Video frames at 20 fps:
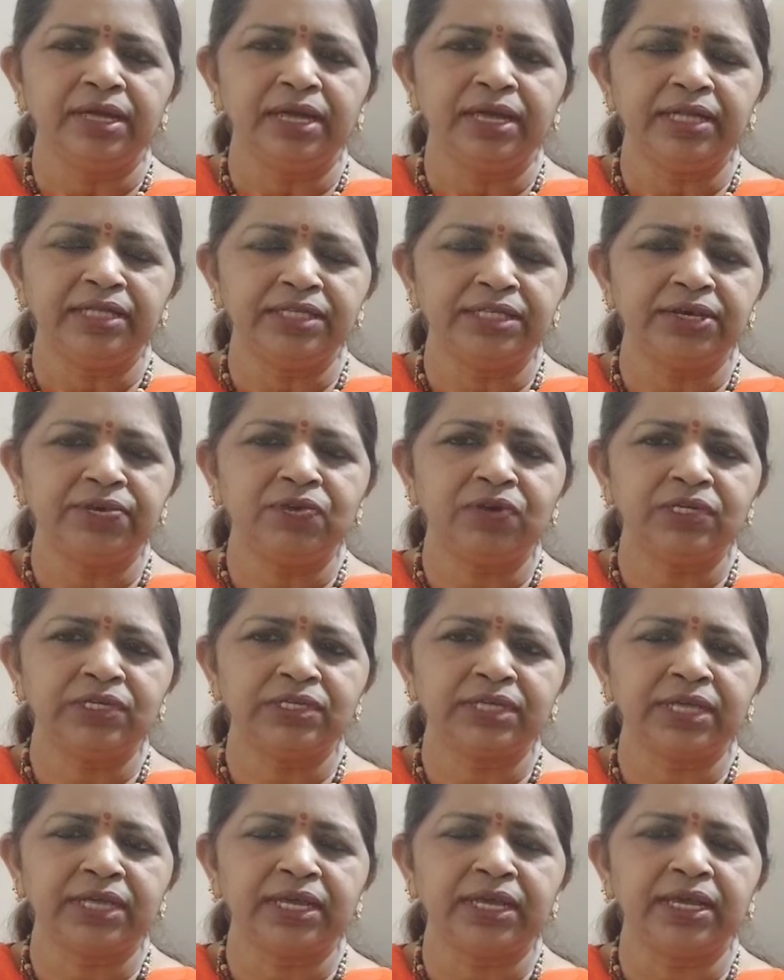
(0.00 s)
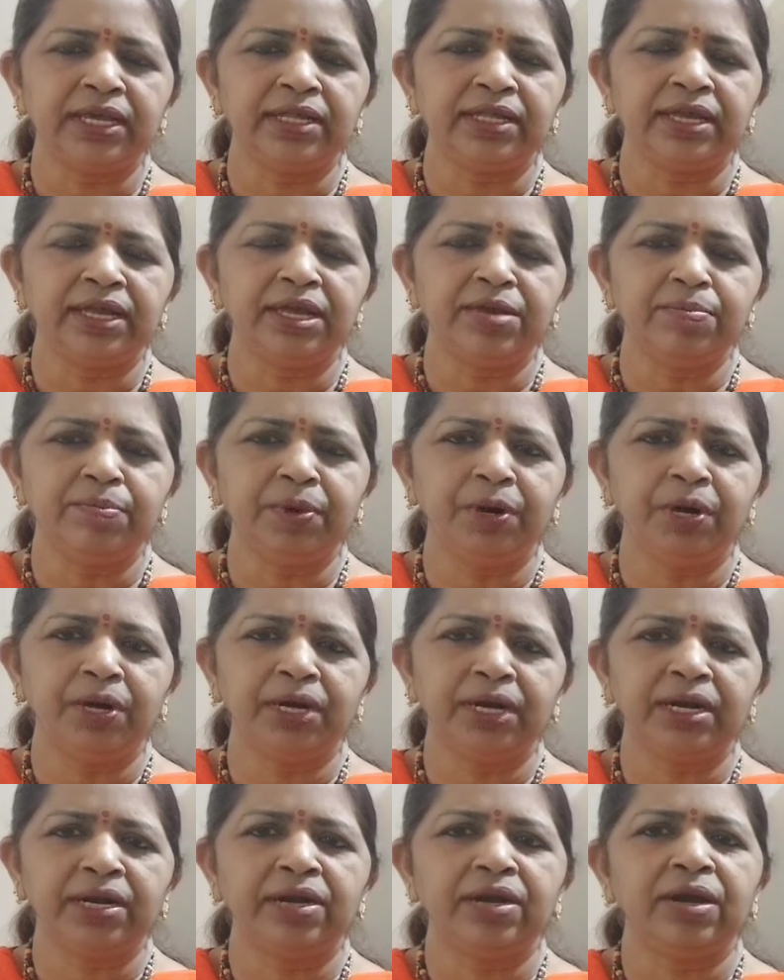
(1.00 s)
In GOC, the
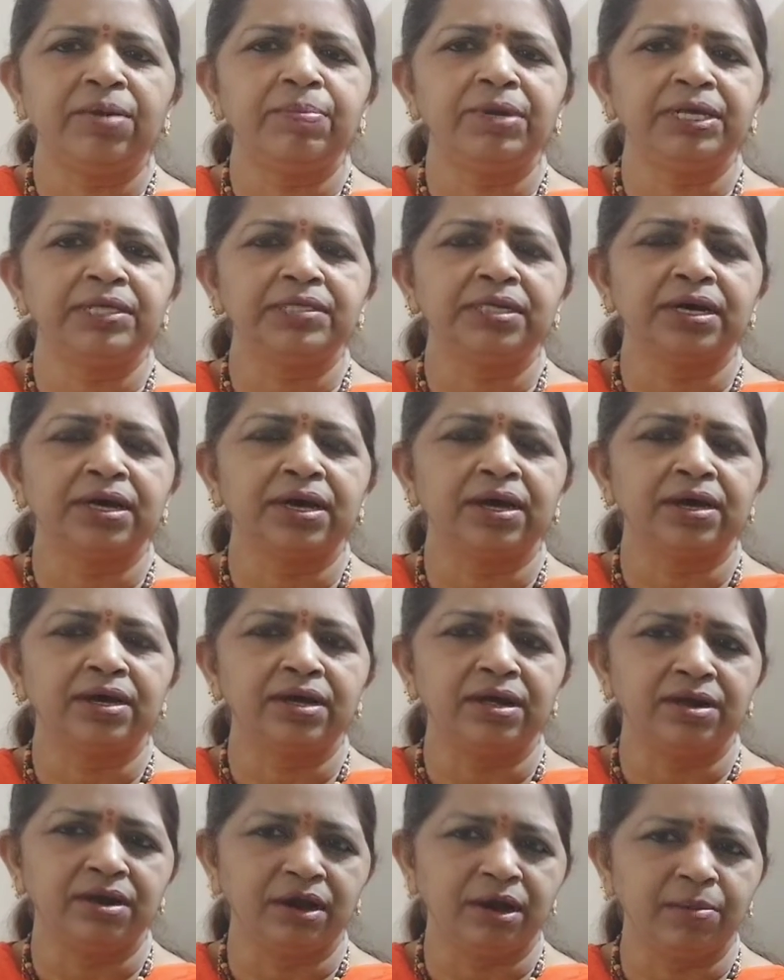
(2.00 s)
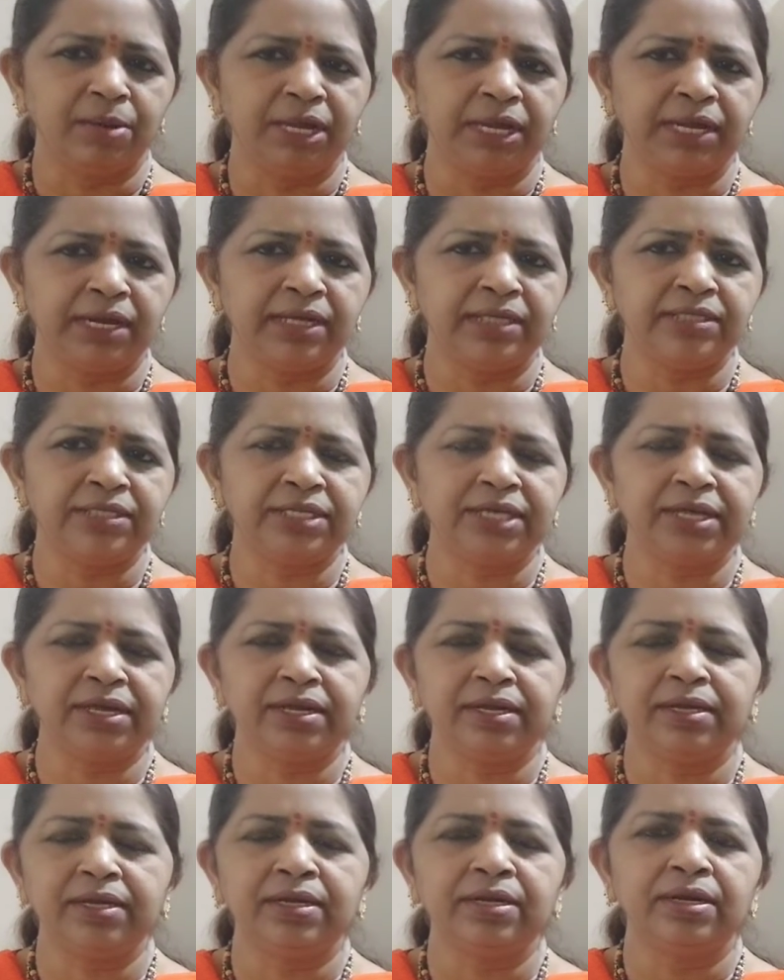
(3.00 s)
important topics are nomenclature
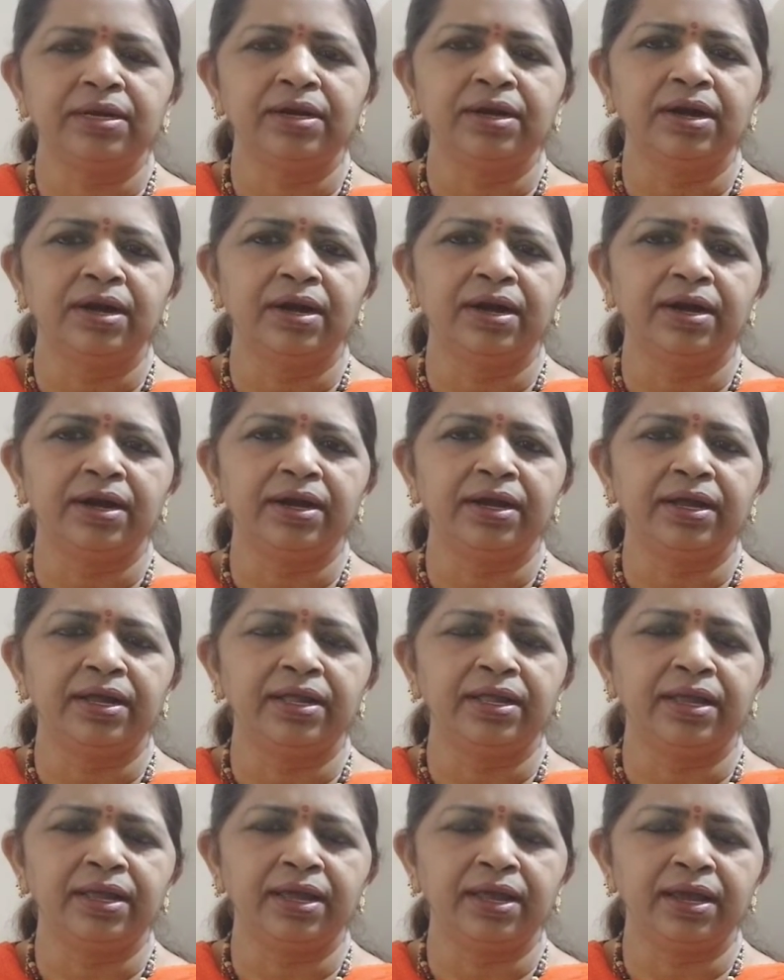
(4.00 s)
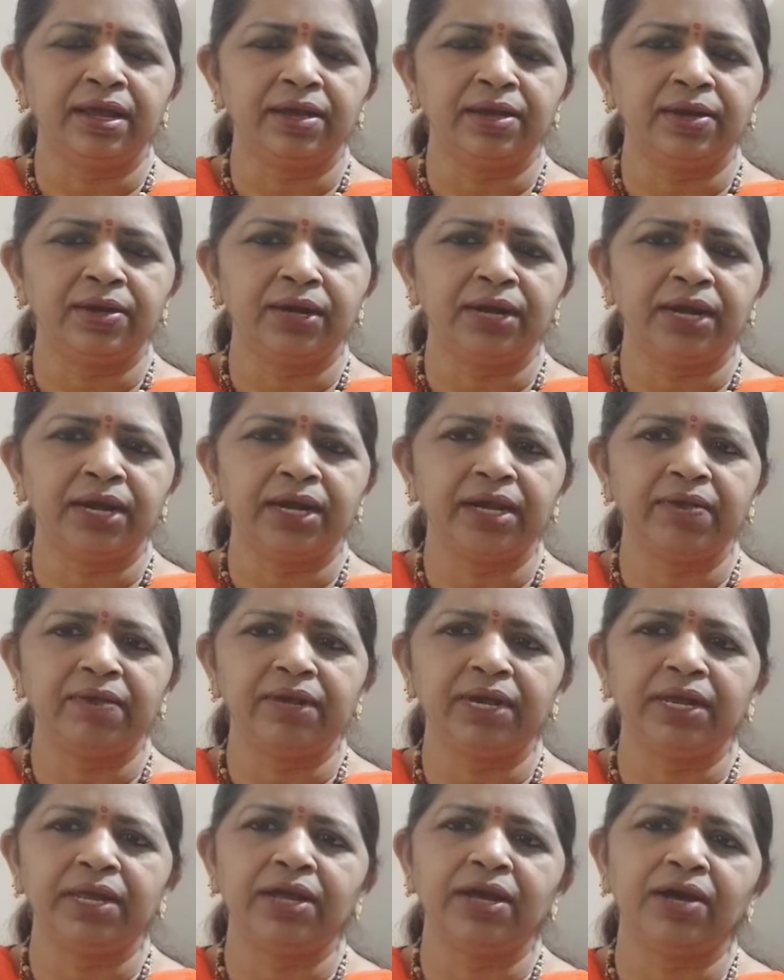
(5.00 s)
and the
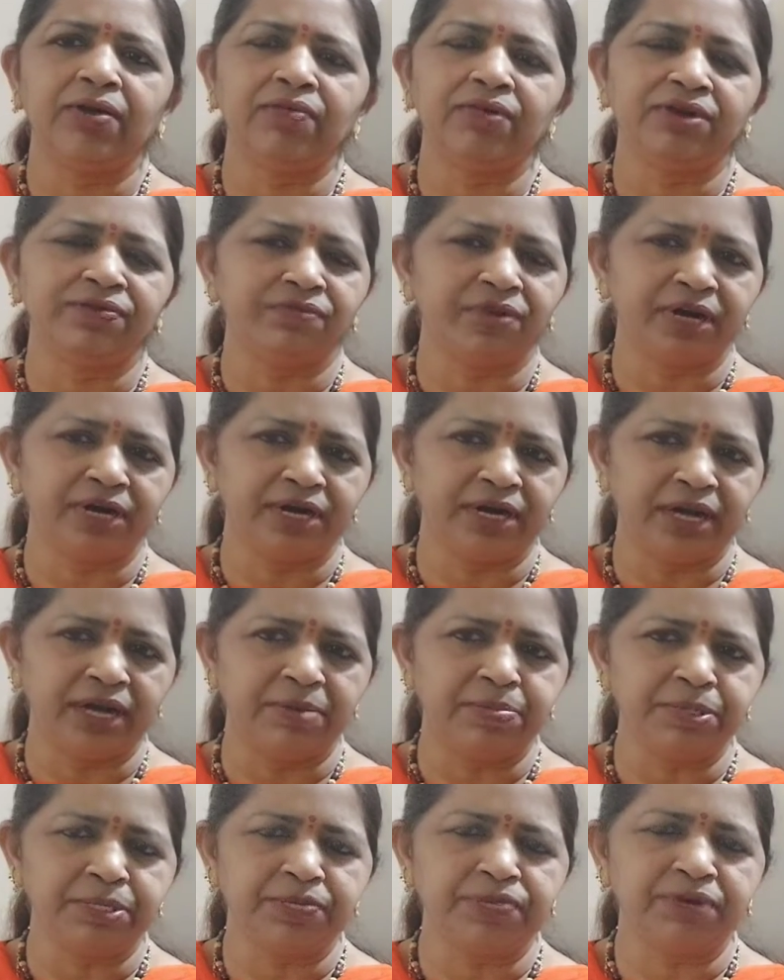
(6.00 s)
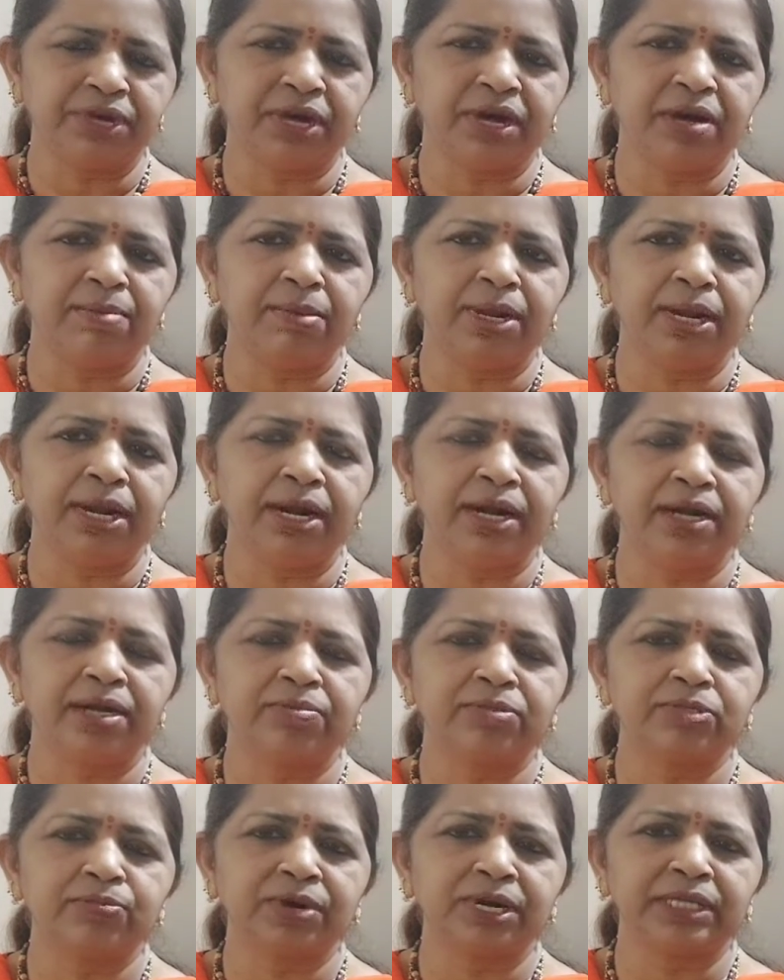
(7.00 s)
electronegativity of different types of carbon
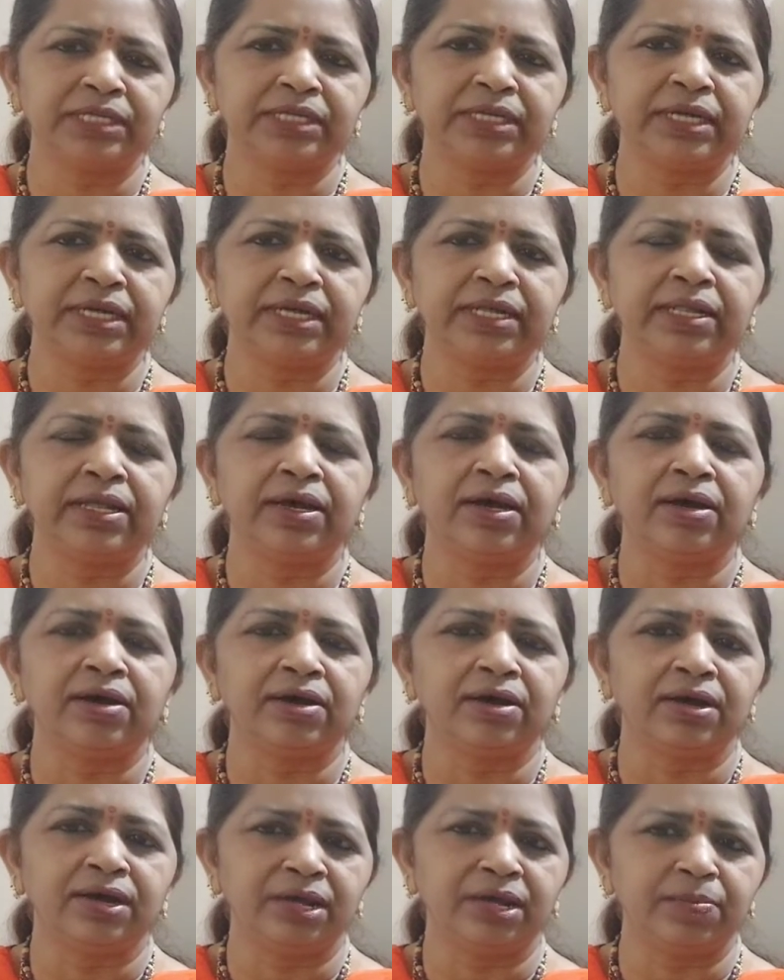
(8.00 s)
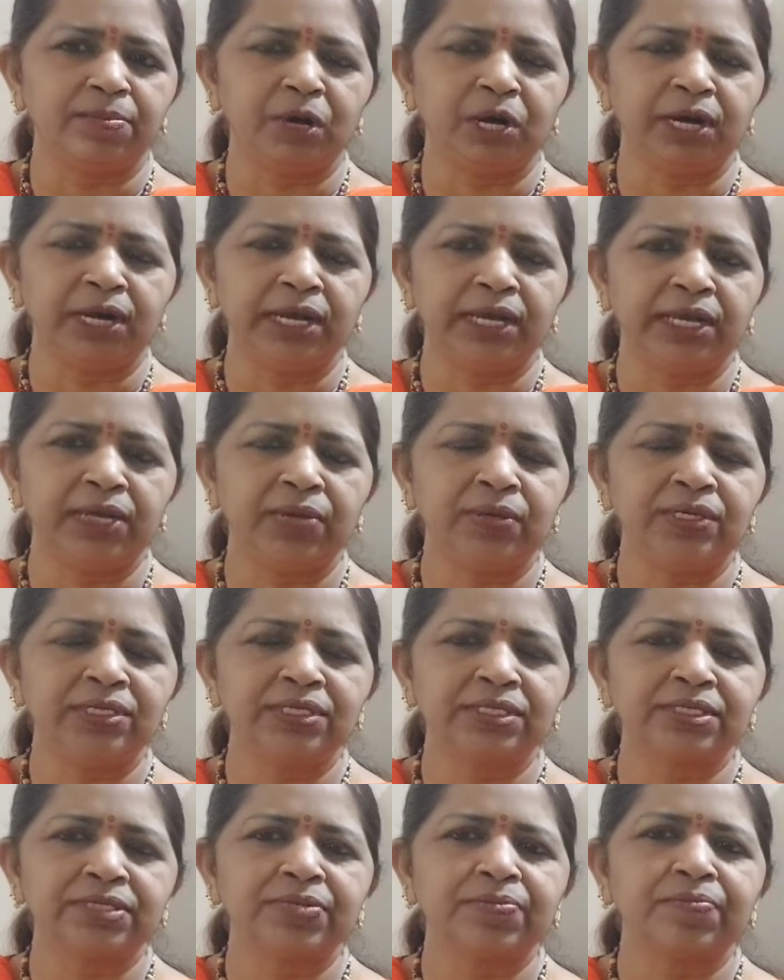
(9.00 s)
atoms present in the organic
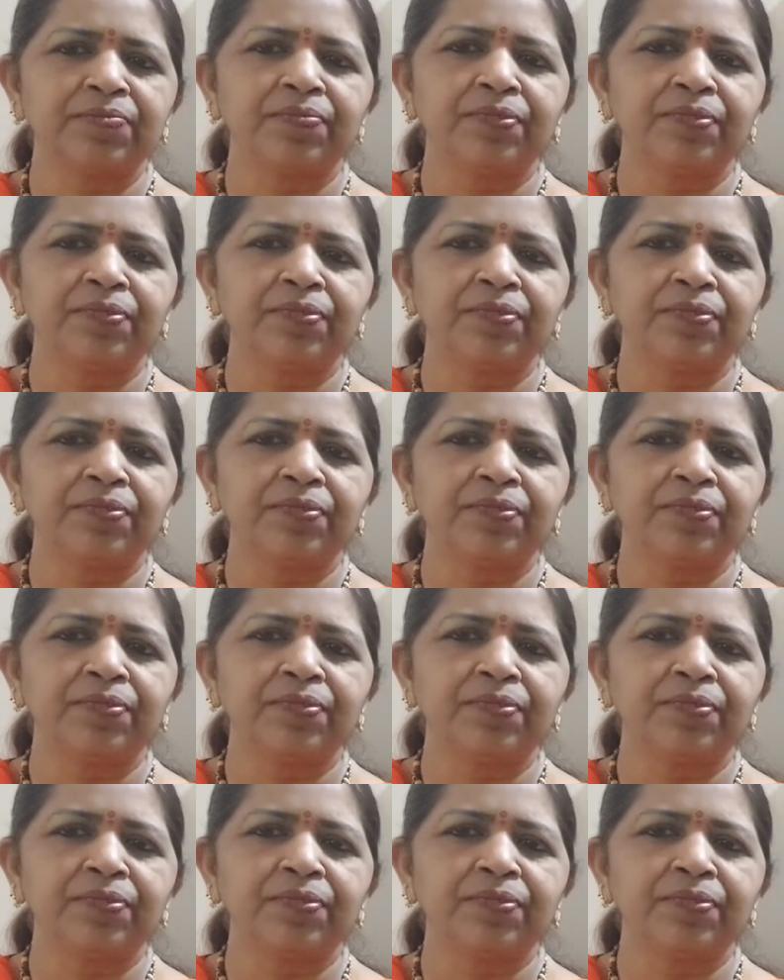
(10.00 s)
molecules